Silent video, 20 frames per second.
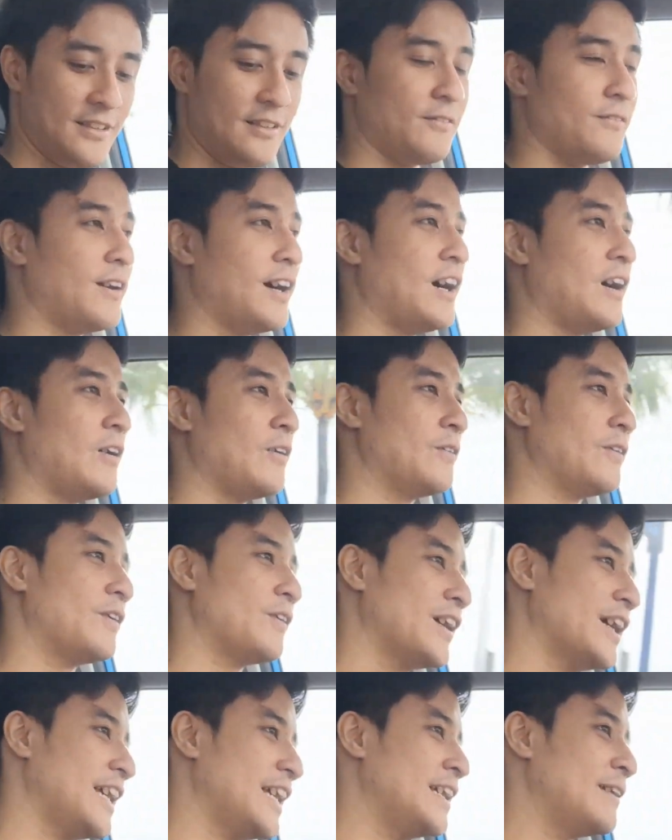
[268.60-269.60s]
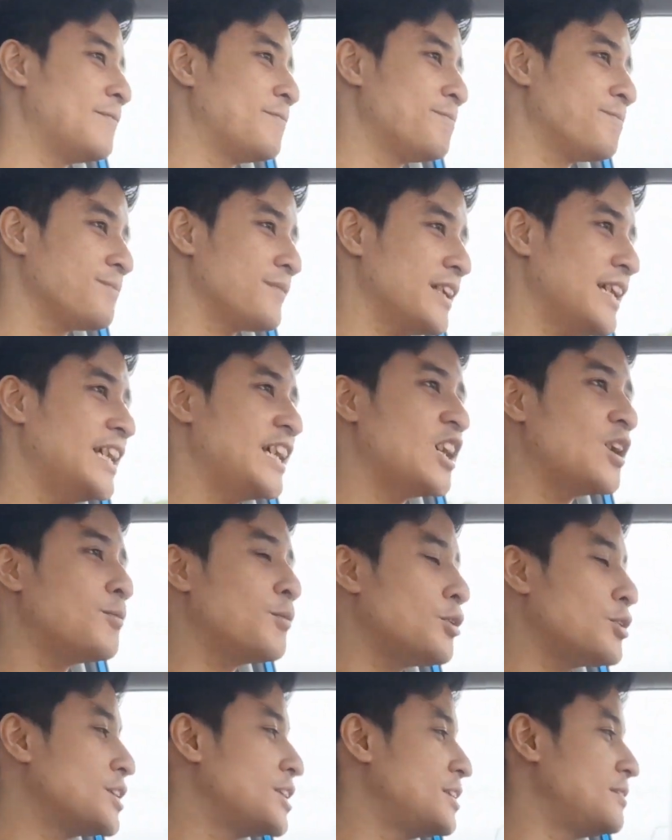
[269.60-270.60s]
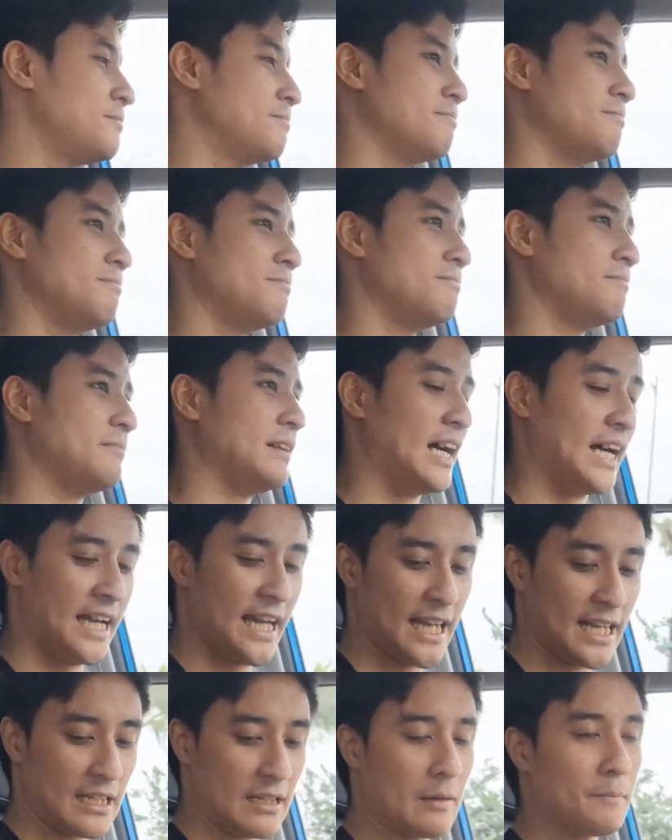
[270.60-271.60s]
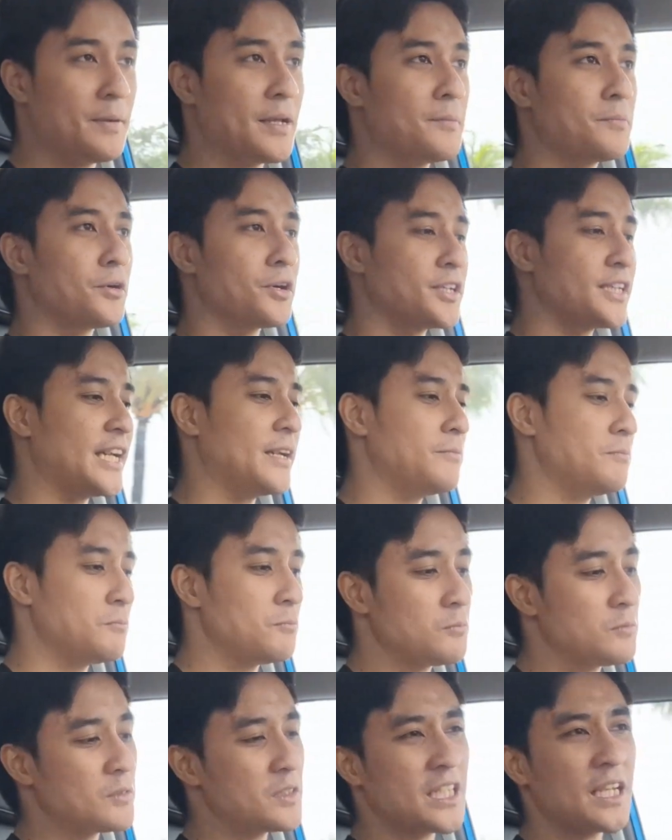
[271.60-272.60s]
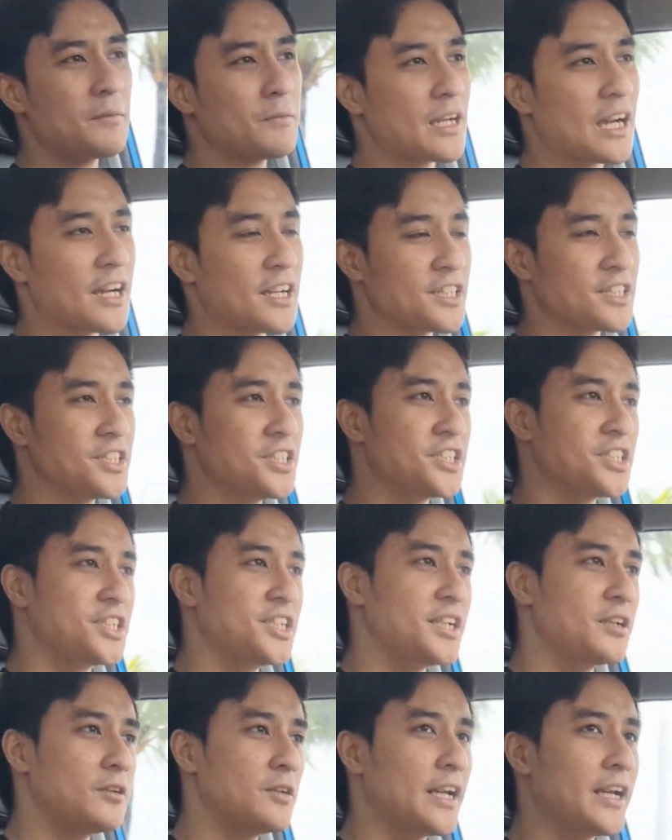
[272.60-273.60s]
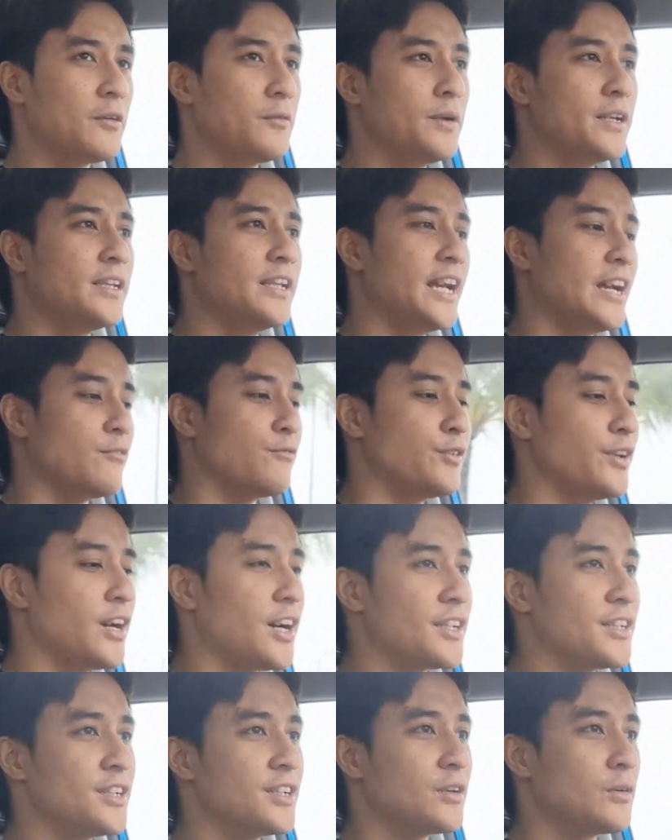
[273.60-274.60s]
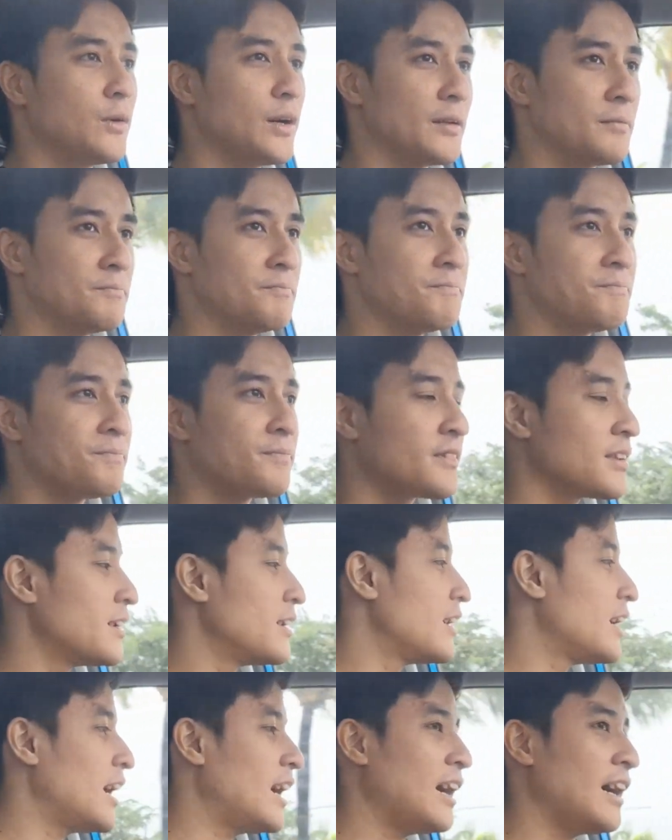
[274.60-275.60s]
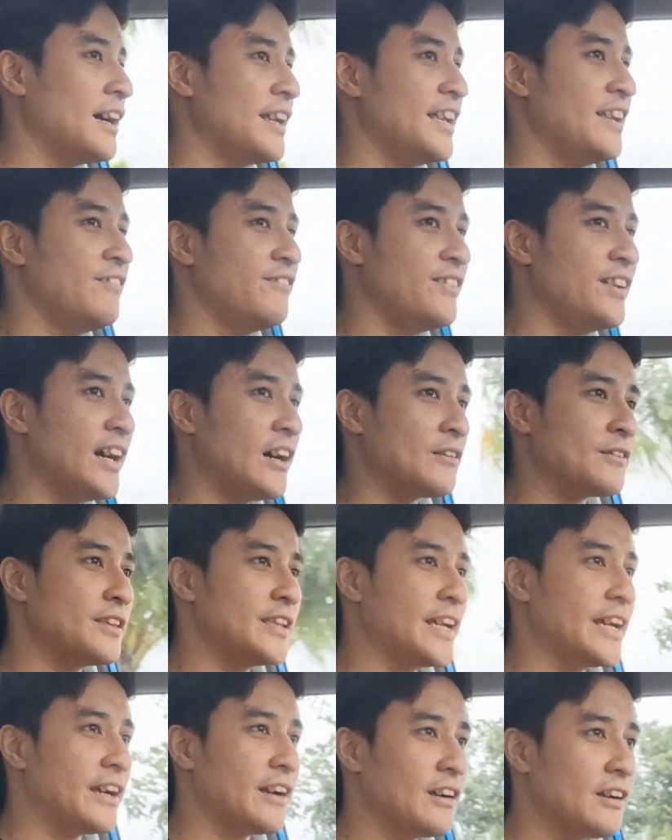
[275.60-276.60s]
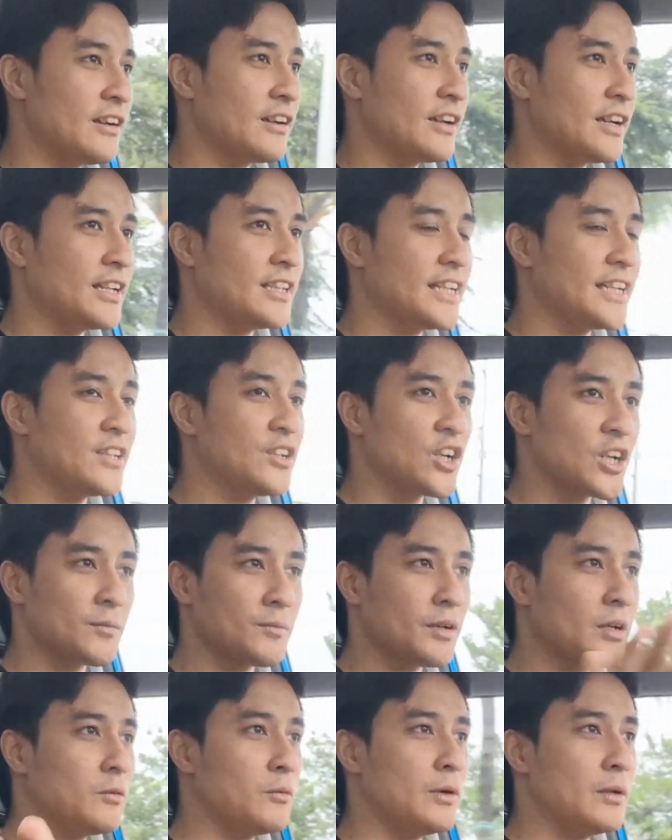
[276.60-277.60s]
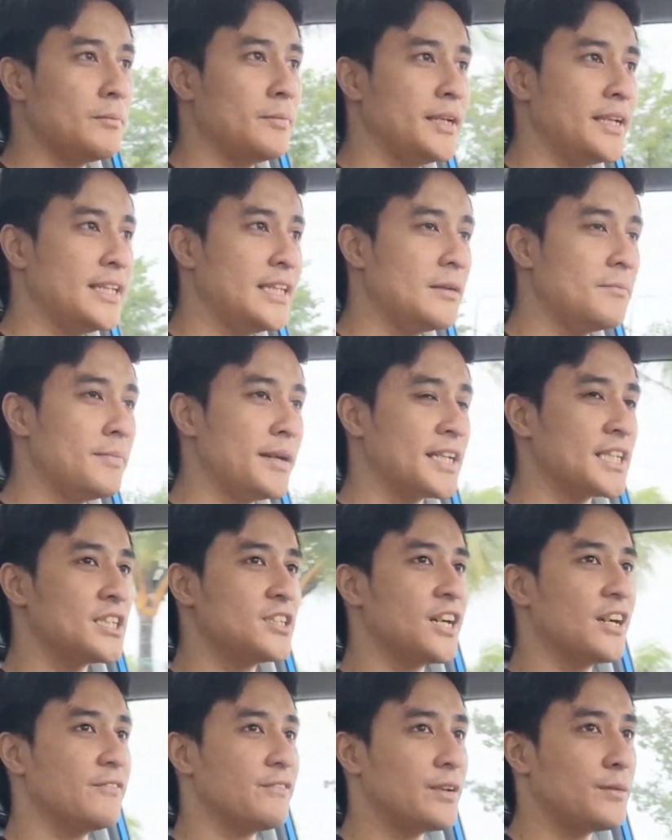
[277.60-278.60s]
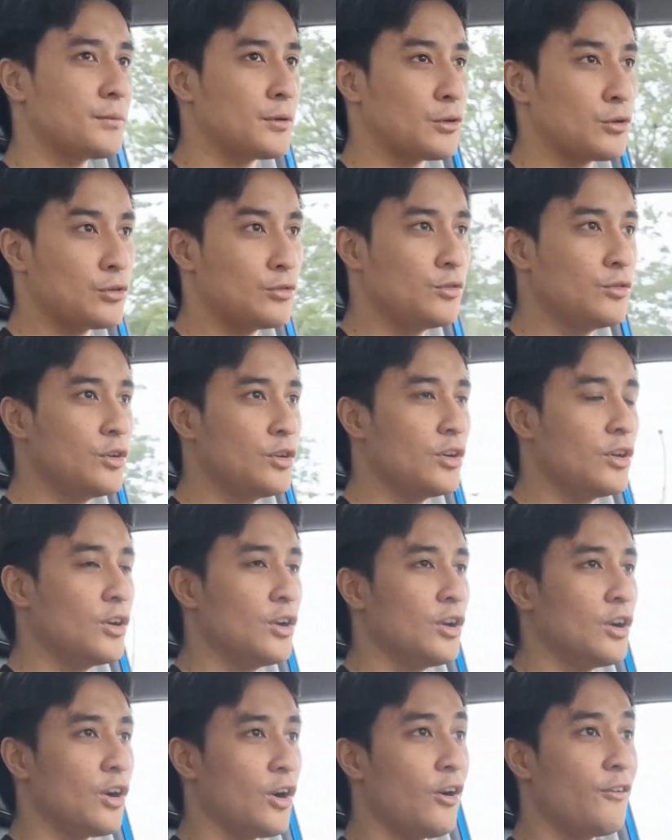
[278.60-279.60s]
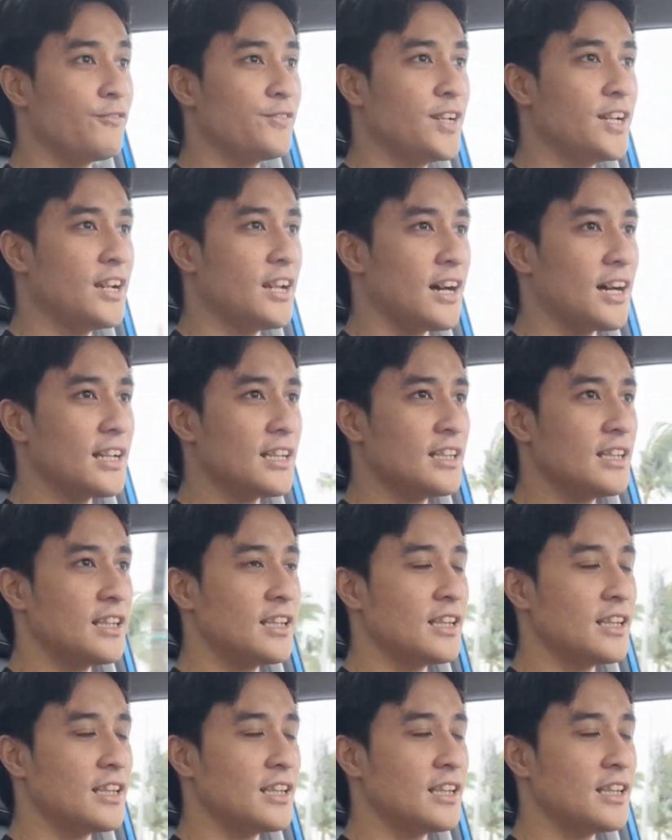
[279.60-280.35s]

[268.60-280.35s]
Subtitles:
wow, okay, Eco mode, again a bit more tame, same characteristic like with every other EV out there. And then normal will be the best driving mode of the lot.